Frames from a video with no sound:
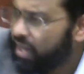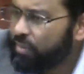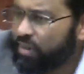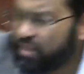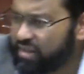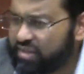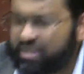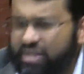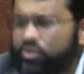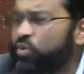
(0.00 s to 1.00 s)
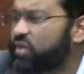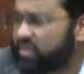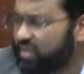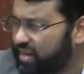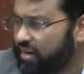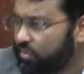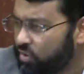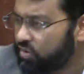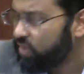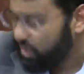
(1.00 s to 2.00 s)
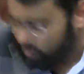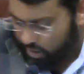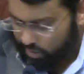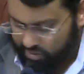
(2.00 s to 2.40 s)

But in these days, who does that anymore? So, anyway, that was